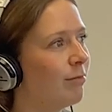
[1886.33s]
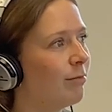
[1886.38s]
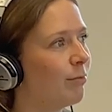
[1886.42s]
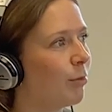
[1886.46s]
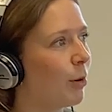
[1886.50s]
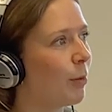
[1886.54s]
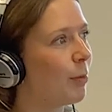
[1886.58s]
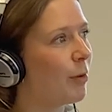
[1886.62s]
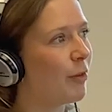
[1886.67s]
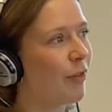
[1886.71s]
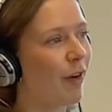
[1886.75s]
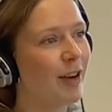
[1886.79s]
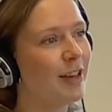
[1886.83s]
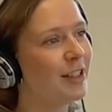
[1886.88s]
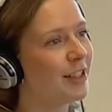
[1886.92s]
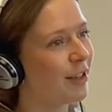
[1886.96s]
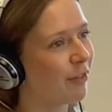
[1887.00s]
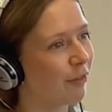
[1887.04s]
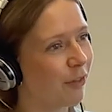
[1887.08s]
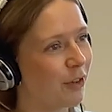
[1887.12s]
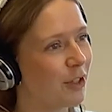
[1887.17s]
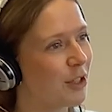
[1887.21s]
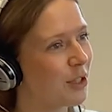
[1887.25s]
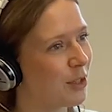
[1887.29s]
probably very
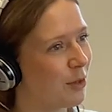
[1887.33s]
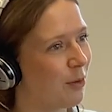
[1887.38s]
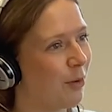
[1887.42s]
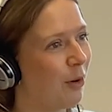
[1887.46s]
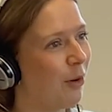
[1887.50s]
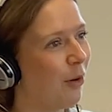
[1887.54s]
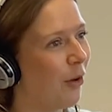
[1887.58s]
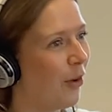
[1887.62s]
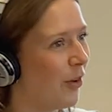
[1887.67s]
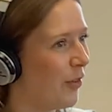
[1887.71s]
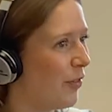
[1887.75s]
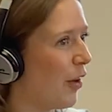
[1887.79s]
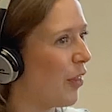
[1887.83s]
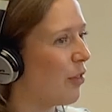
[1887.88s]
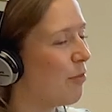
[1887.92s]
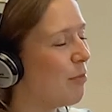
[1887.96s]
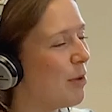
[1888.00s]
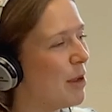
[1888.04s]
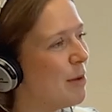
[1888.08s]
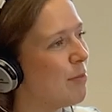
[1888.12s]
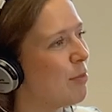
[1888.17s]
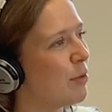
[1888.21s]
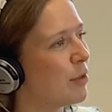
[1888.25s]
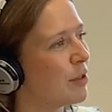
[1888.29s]
different to a lot of other
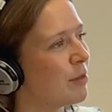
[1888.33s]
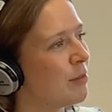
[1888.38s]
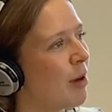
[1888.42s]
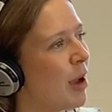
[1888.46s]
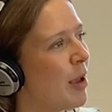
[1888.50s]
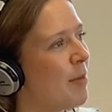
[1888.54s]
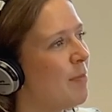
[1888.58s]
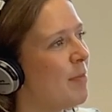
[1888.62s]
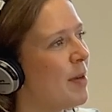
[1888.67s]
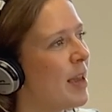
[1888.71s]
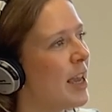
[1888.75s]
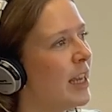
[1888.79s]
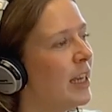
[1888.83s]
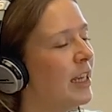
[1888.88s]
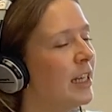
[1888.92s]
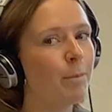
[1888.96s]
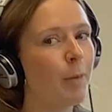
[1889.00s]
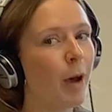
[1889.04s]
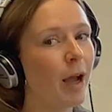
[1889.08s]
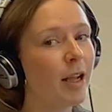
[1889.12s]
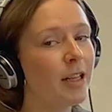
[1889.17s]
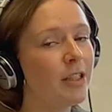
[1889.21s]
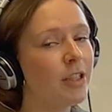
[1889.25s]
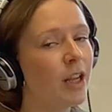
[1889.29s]
people's might be.
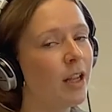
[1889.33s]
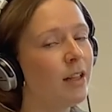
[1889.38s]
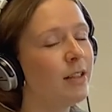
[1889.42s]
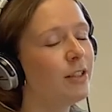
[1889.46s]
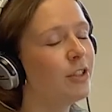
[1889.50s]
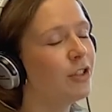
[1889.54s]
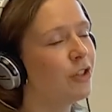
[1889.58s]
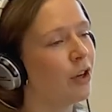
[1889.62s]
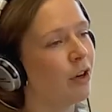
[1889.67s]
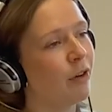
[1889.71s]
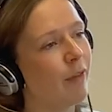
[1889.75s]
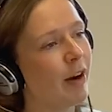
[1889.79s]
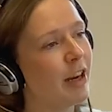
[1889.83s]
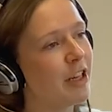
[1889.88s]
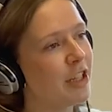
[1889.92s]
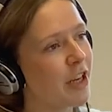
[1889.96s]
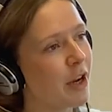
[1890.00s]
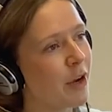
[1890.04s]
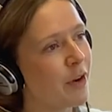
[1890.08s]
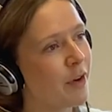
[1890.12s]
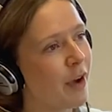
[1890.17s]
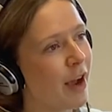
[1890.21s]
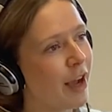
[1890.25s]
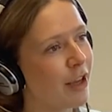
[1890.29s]
But I'd done student
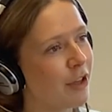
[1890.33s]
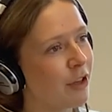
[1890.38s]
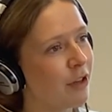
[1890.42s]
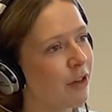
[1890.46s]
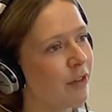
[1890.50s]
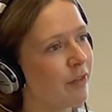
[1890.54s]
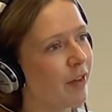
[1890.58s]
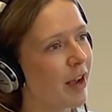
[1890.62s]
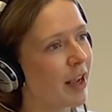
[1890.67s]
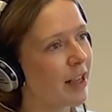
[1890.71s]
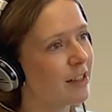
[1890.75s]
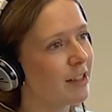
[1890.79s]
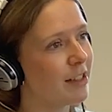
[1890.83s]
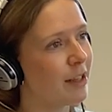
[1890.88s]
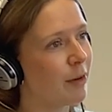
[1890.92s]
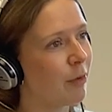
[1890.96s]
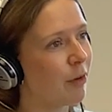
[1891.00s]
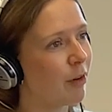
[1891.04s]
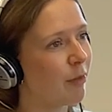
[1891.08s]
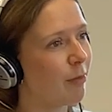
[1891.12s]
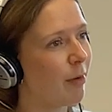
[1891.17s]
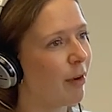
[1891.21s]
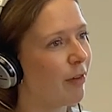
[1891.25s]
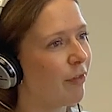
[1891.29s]
radio at university.
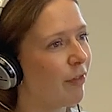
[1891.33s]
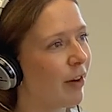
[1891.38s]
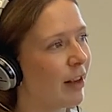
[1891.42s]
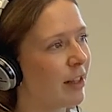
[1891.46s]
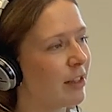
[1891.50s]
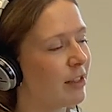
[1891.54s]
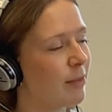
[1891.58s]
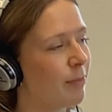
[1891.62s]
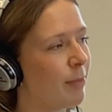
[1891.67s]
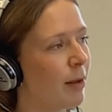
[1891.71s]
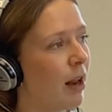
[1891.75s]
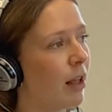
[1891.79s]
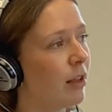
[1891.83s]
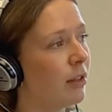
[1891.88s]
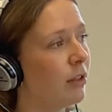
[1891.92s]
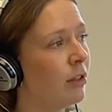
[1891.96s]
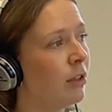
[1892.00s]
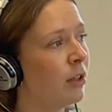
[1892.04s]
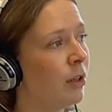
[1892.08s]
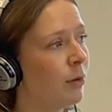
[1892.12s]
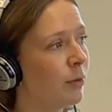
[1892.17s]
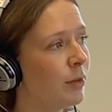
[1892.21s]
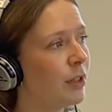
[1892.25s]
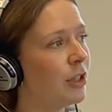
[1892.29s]
One of my friends had been like,
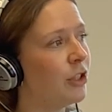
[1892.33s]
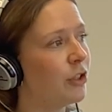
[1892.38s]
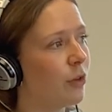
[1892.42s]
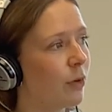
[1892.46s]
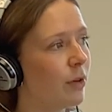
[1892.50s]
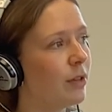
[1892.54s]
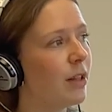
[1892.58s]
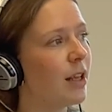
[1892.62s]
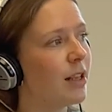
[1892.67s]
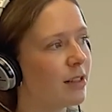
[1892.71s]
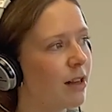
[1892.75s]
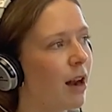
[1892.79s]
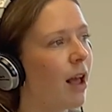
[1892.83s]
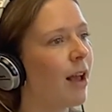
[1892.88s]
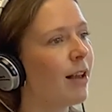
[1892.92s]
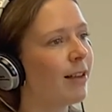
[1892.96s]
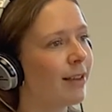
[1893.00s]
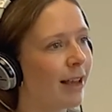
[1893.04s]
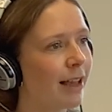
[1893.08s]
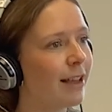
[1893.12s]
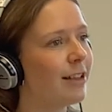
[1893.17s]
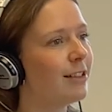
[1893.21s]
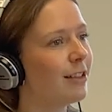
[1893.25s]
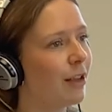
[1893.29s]
you would enjoy this,
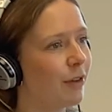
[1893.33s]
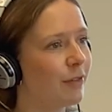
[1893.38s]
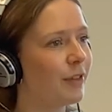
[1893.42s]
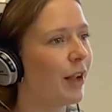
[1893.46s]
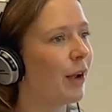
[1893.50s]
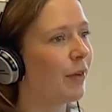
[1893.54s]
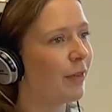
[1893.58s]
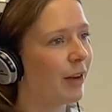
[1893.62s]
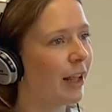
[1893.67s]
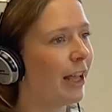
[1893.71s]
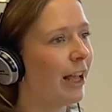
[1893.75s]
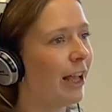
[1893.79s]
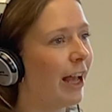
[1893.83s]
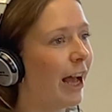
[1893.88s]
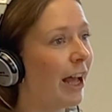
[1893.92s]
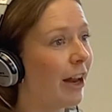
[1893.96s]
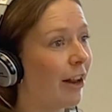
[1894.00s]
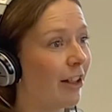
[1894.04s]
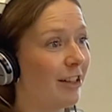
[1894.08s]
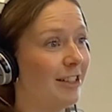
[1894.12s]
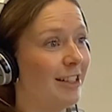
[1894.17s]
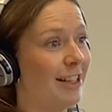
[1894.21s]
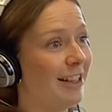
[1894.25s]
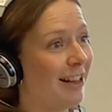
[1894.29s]
like get yourself down here.
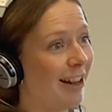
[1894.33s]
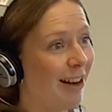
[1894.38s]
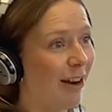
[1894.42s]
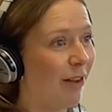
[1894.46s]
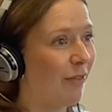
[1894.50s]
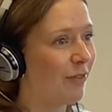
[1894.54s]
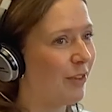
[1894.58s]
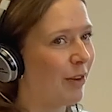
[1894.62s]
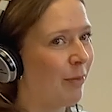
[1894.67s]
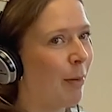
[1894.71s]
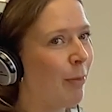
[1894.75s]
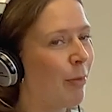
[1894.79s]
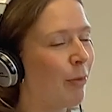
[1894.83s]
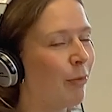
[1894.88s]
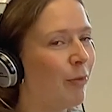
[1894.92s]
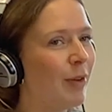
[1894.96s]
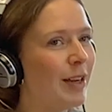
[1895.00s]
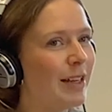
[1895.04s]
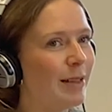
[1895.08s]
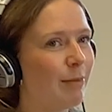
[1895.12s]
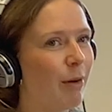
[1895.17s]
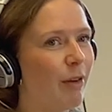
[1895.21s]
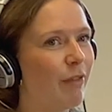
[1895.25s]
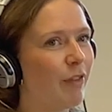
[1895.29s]
And I did, I loved it. I remember
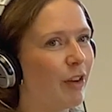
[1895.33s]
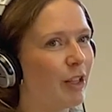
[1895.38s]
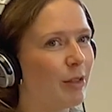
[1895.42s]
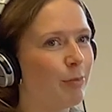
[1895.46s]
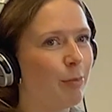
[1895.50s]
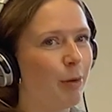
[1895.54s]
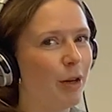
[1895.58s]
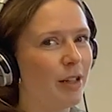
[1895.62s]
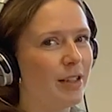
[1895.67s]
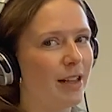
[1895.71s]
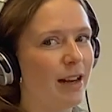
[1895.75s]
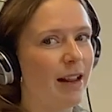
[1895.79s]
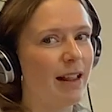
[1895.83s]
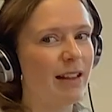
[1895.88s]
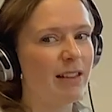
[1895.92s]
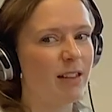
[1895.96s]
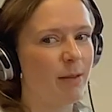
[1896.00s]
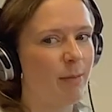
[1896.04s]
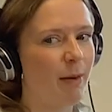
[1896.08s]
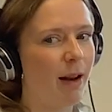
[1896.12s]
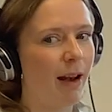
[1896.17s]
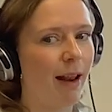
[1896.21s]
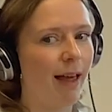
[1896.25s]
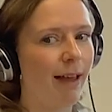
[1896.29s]
reading my first bulletin and it
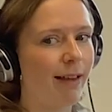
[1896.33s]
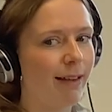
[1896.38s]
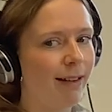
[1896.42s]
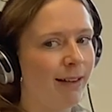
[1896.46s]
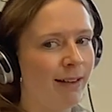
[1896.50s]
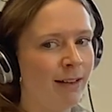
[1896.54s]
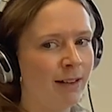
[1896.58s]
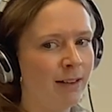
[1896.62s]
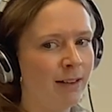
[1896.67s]
took me like,